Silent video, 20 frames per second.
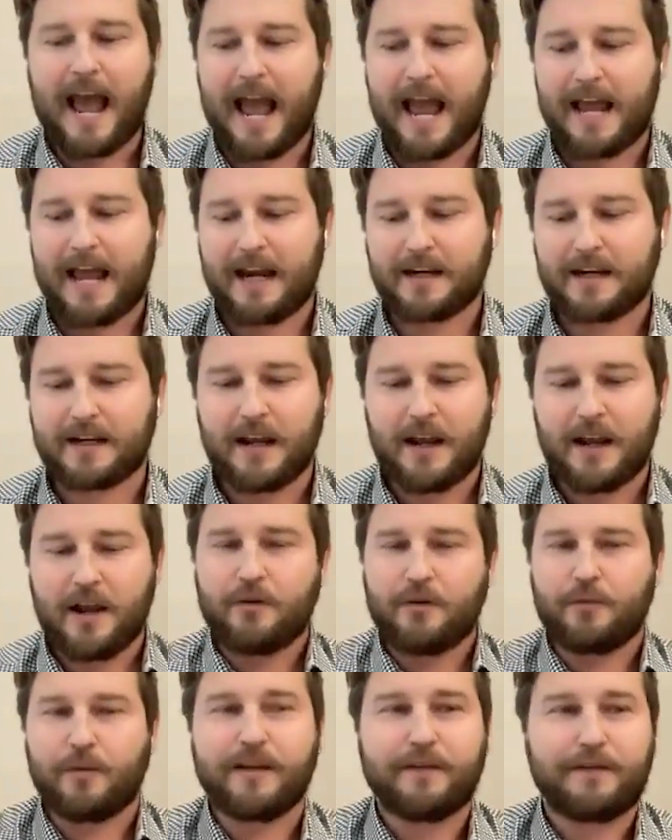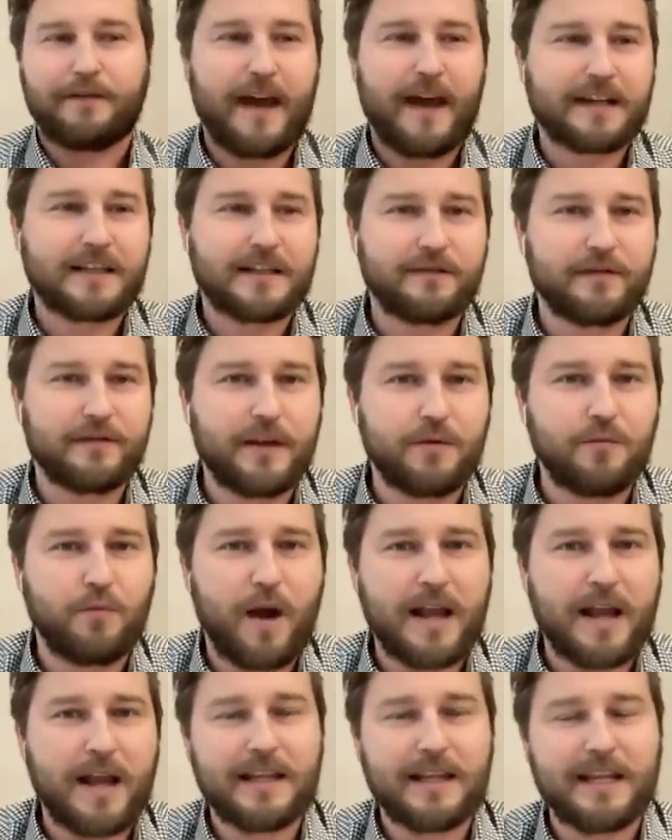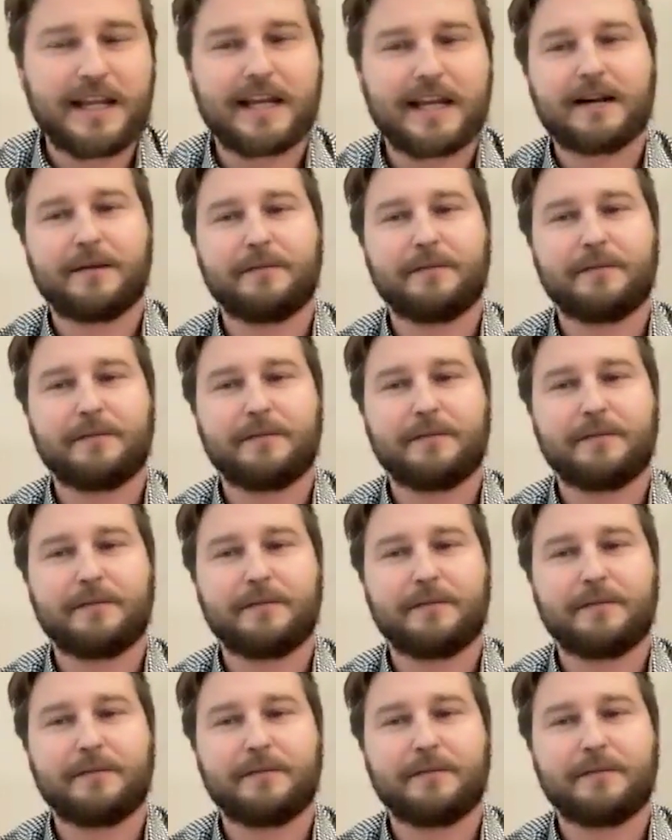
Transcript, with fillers: And we effectively went the